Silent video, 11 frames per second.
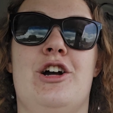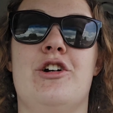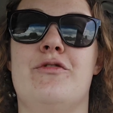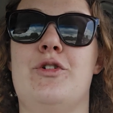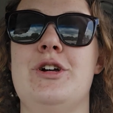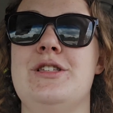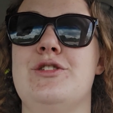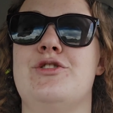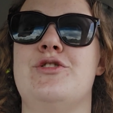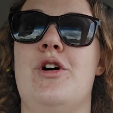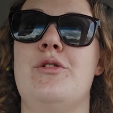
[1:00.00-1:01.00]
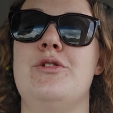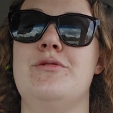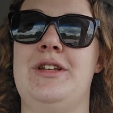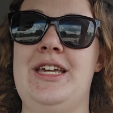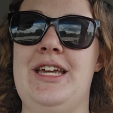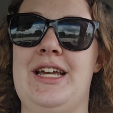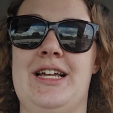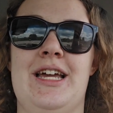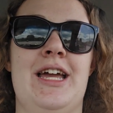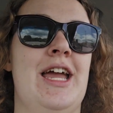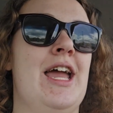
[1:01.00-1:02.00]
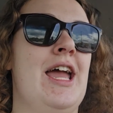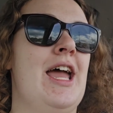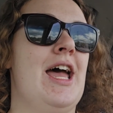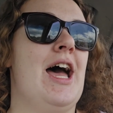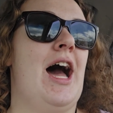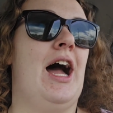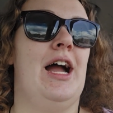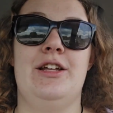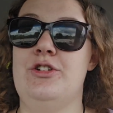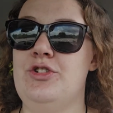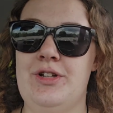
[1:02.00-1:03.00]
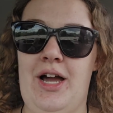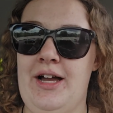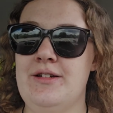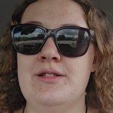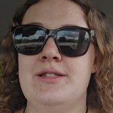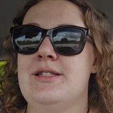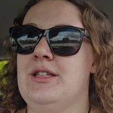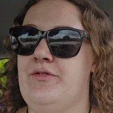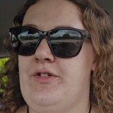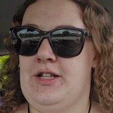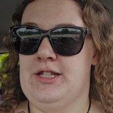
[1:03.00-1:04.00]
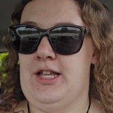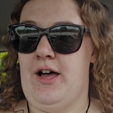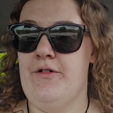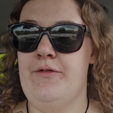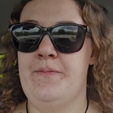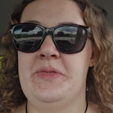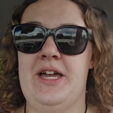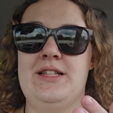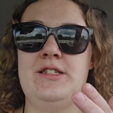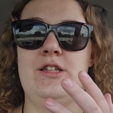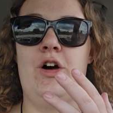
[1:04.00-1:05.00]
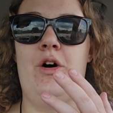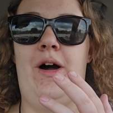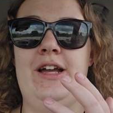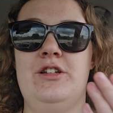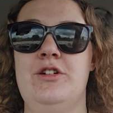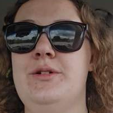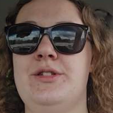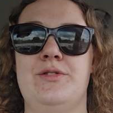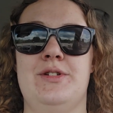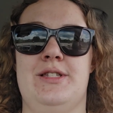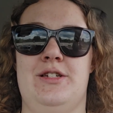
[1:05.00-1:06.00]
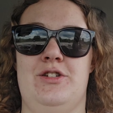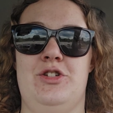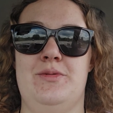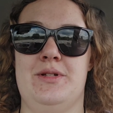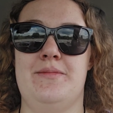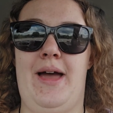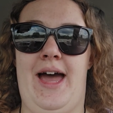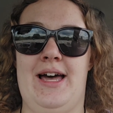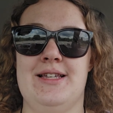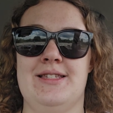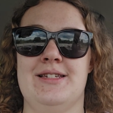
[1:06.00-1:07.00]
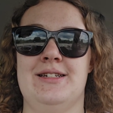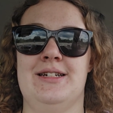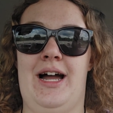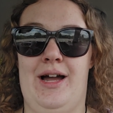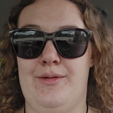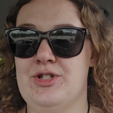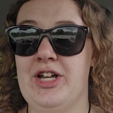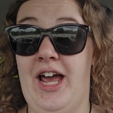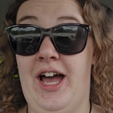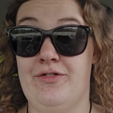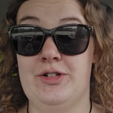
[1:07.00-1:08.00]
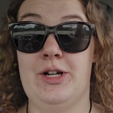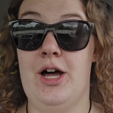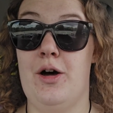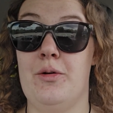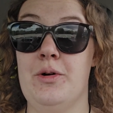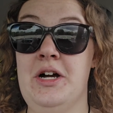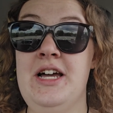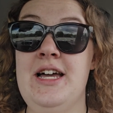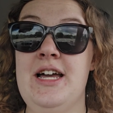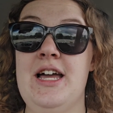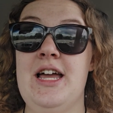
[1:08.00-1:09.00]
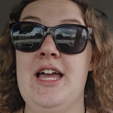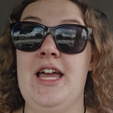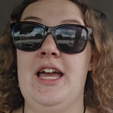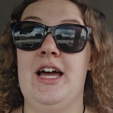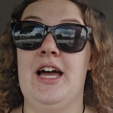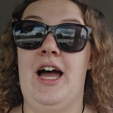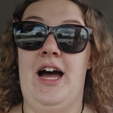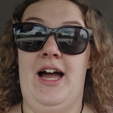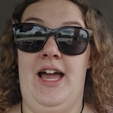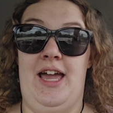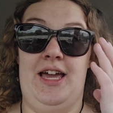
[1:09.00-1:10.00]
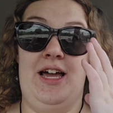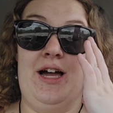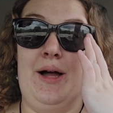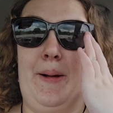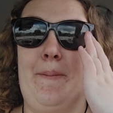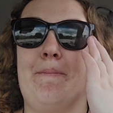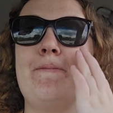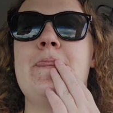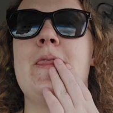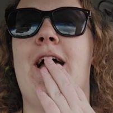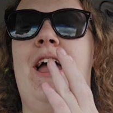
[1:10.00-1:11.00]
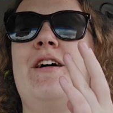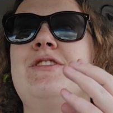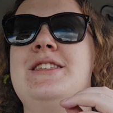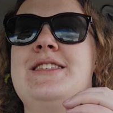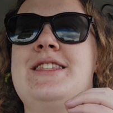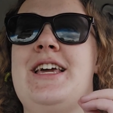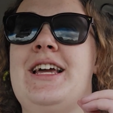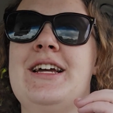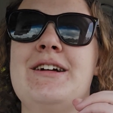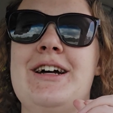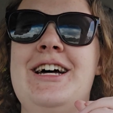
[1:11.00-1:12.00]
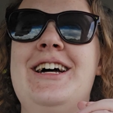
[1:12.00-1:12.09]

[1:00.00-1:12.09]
her voice is so unique, I instantly fell in love. And so I knew as soon as she was in Mass, I was gonna have to go. I have this thing